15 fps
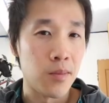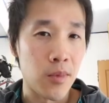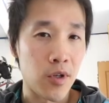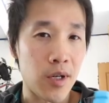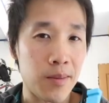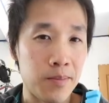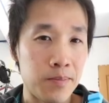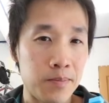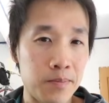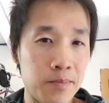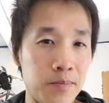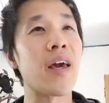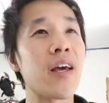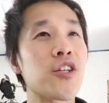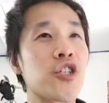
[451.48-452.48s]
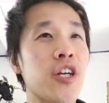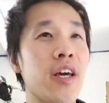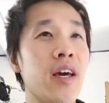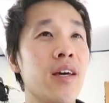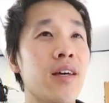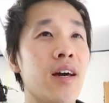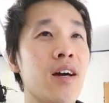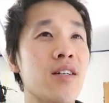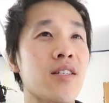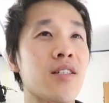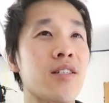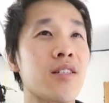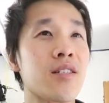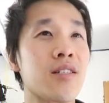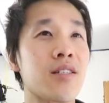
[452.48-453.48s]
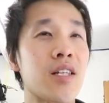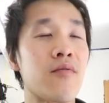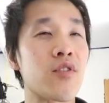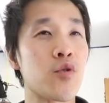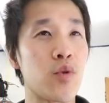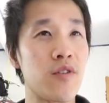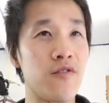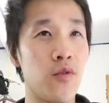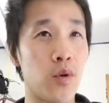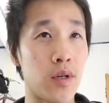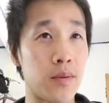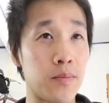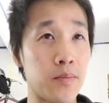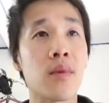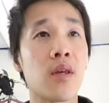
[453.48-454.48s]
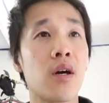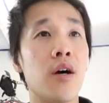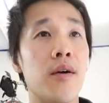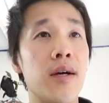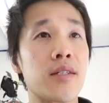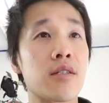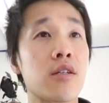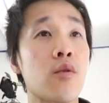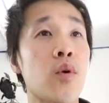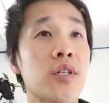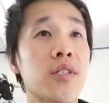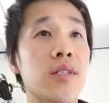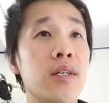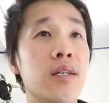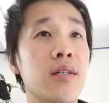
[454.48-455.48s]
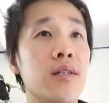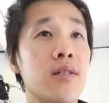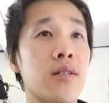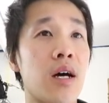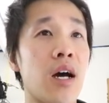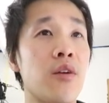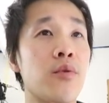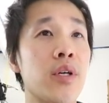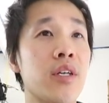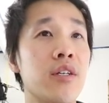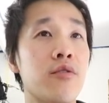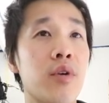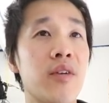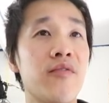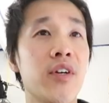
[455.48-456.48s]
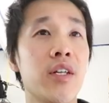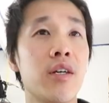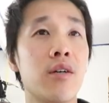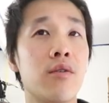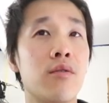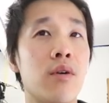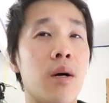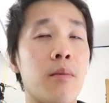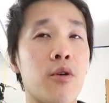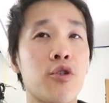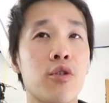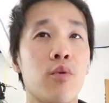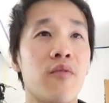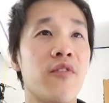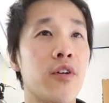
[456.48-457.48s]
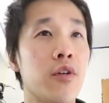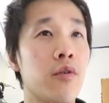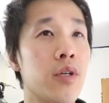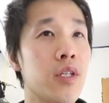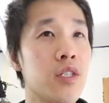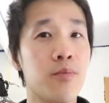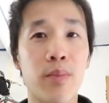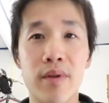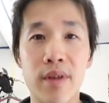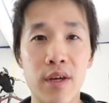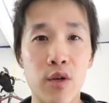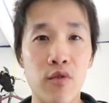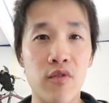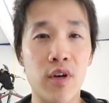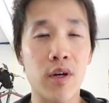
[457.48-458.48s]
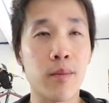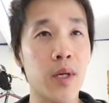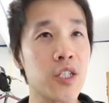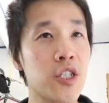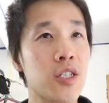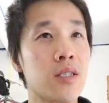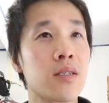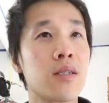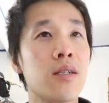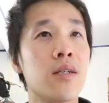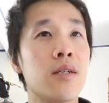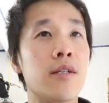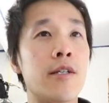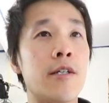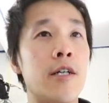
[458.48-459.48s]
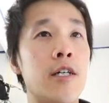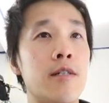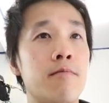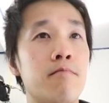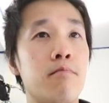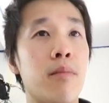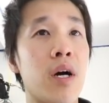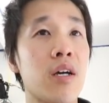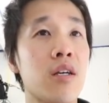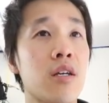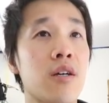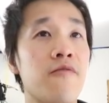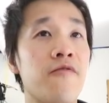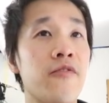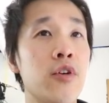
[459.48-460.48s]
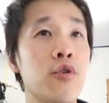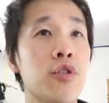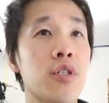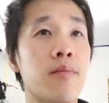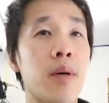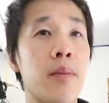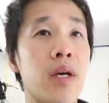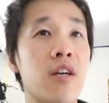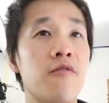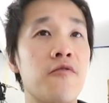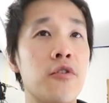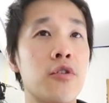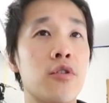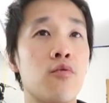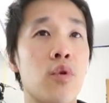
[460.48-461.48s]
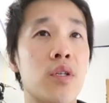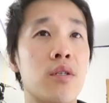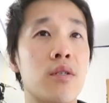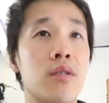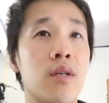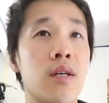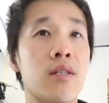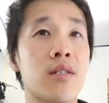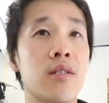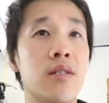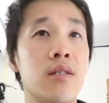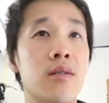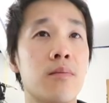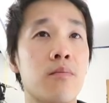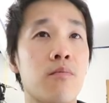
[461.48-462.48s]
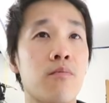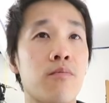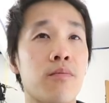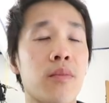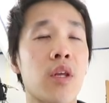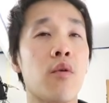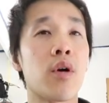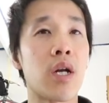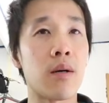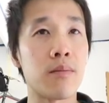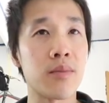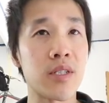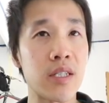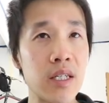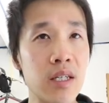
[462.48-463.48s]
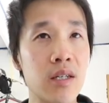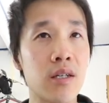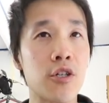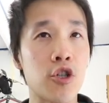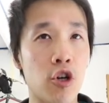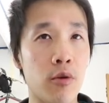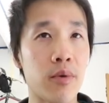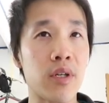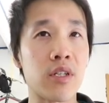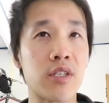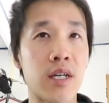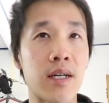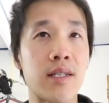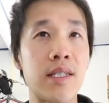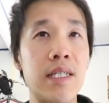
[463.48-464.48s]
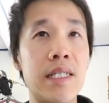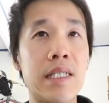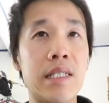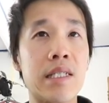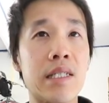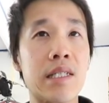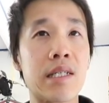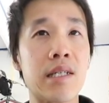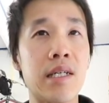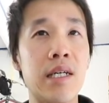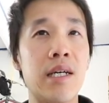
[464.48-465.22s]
Okay? HKS724. All right, so the question is, hi Ricky, great video. I'm not sure what video it is, but thank you very much. My main confusion when I'm seeing sharpening techniques